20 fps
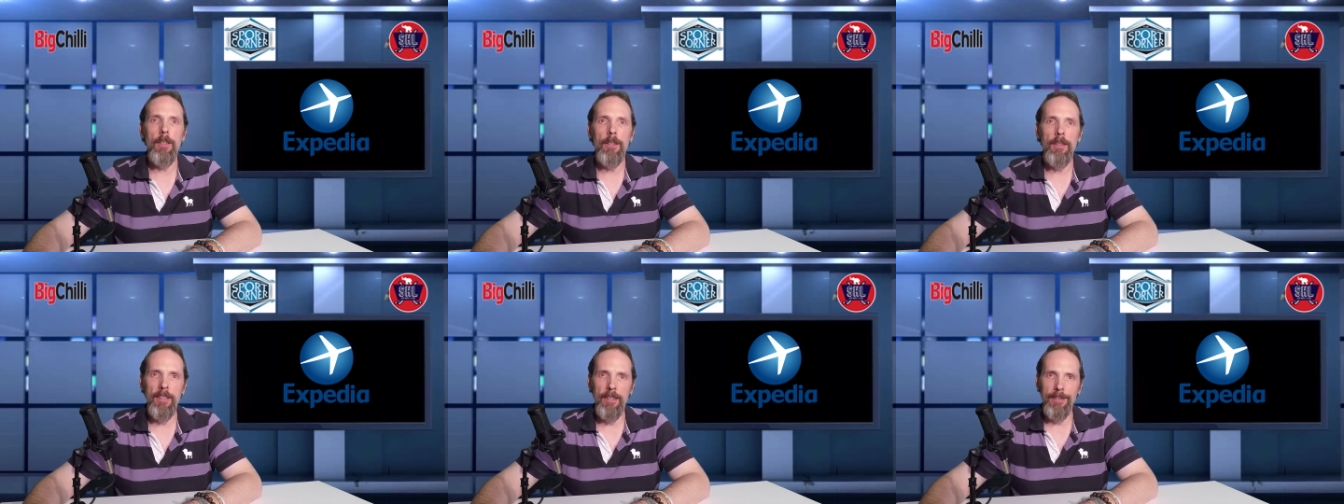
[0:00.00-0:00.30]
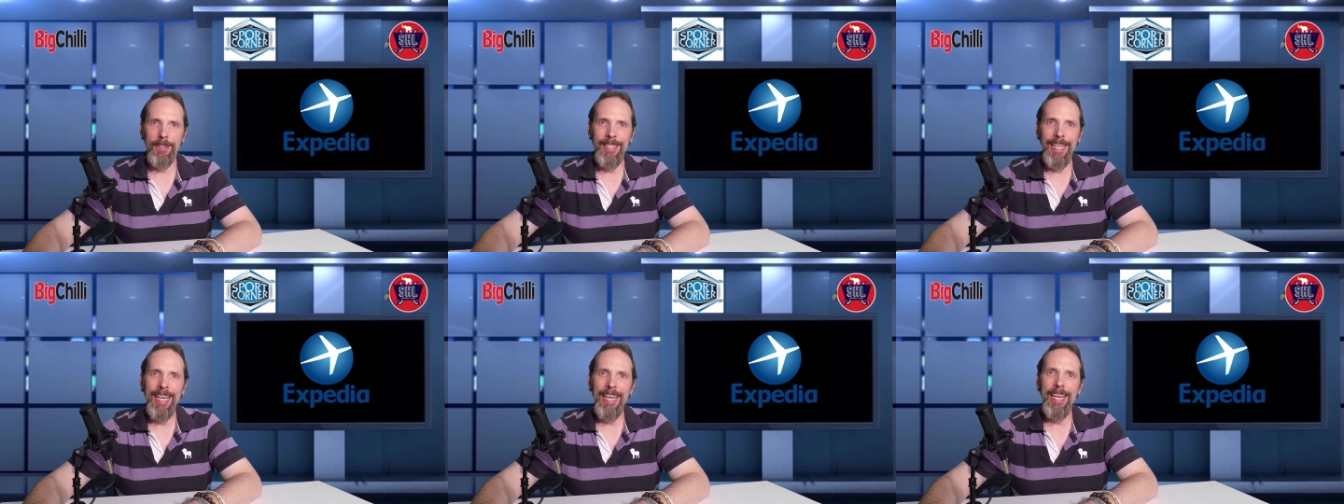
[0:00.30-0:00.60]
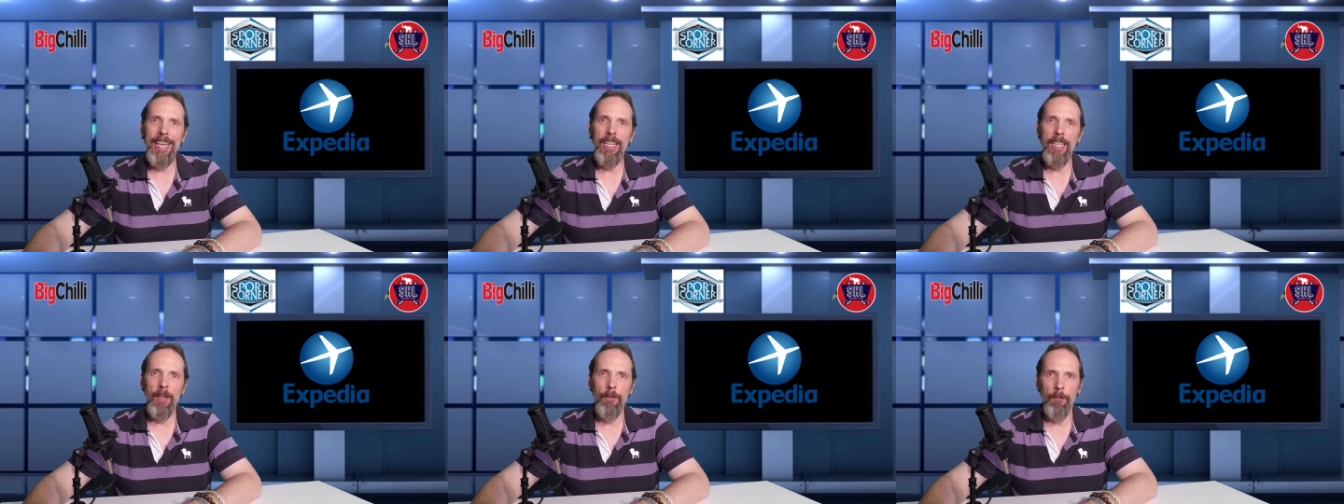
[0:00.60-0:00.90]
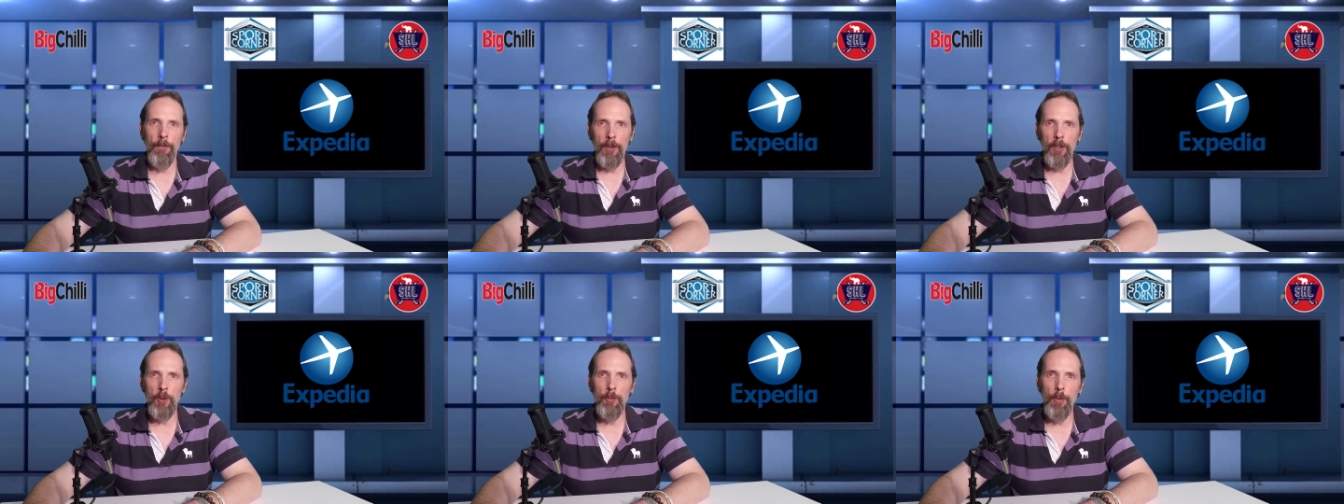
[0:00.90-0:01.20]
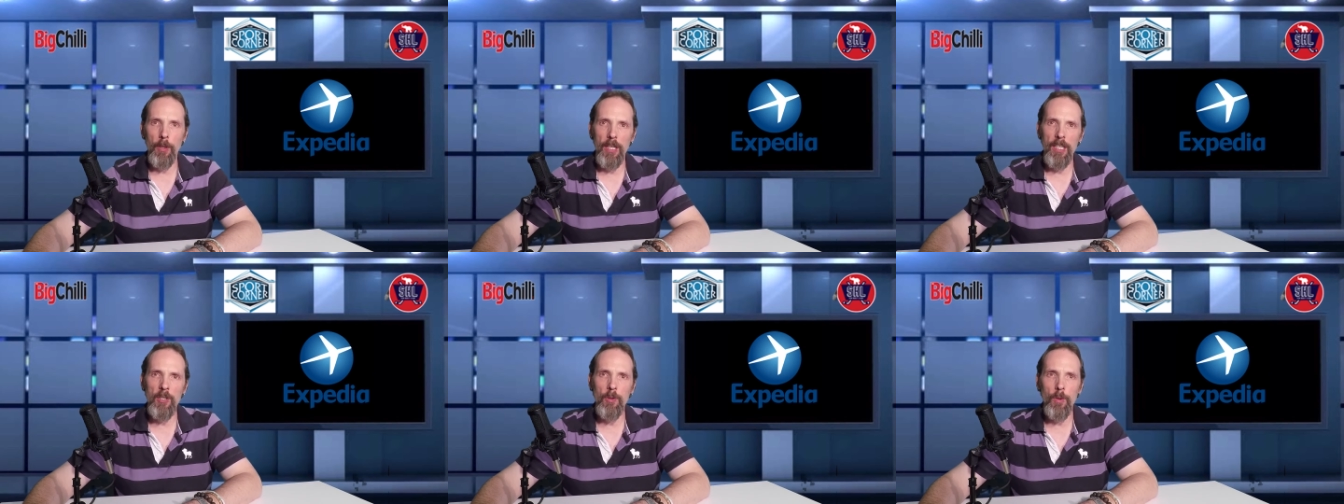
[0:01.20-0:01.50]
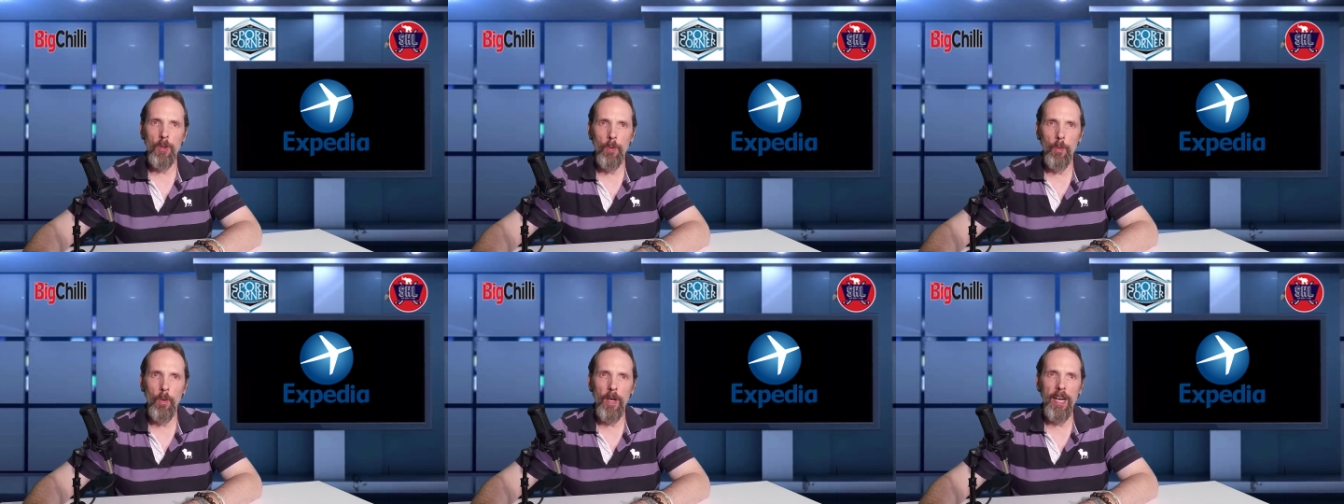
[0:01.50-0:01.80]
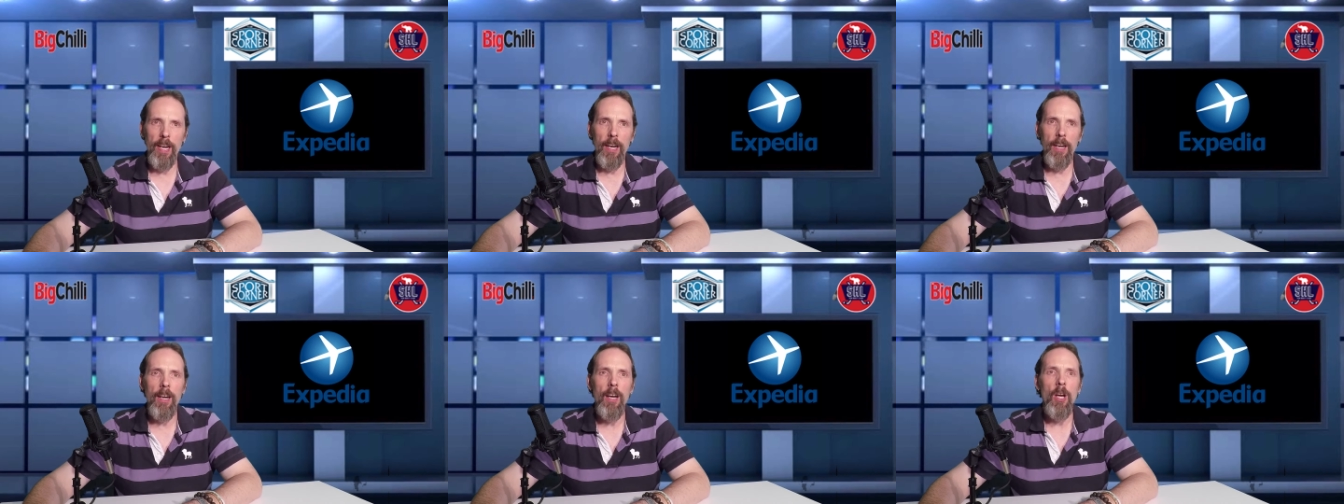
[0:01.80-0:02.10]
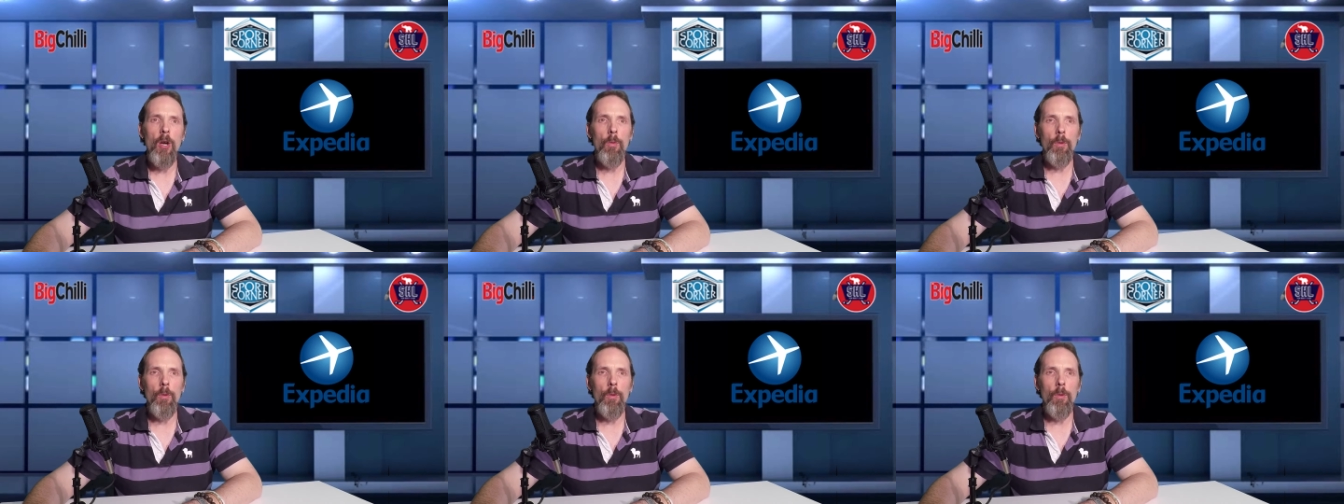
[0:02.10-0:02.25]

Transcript: They are tied in first place with Aware